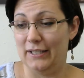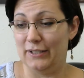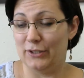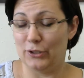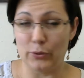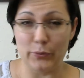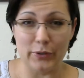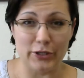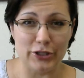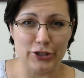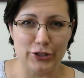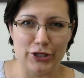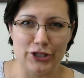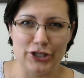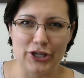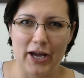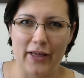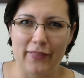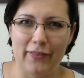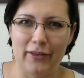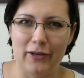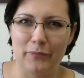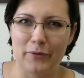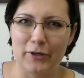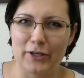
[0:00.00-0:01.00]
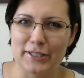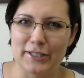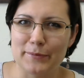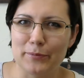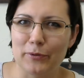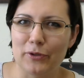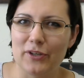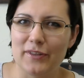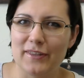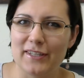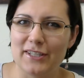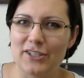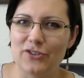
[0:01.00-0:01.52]
into each other, and we're
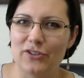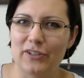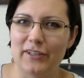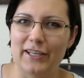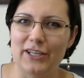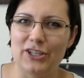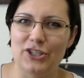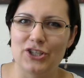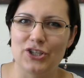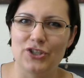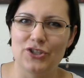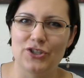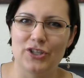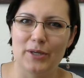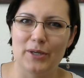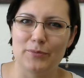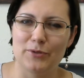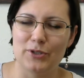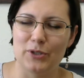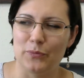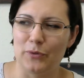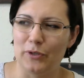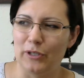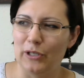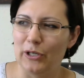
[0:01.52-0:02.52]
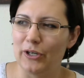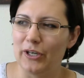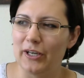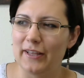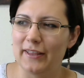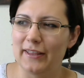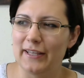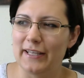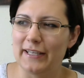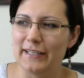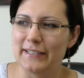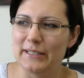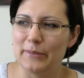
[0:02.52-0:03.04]
exploring these relationships, and we're learning
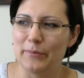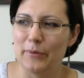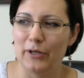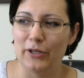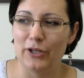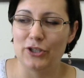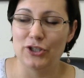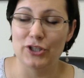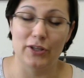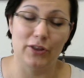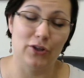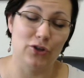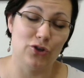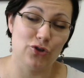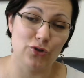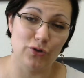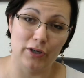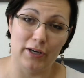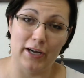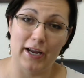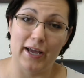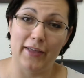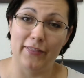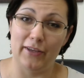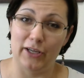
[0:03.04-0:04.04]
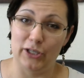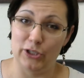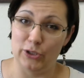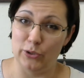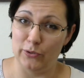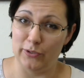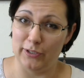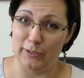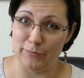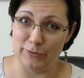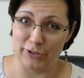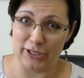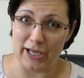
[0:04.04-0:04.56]
things about each other. And sure enough, I
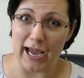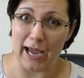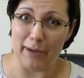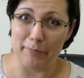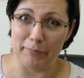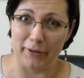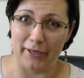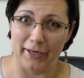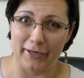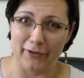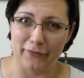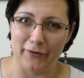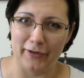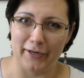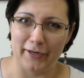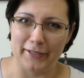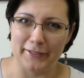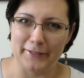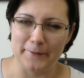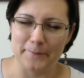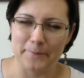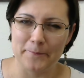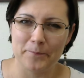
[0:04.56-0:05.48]
taught him tapping, right?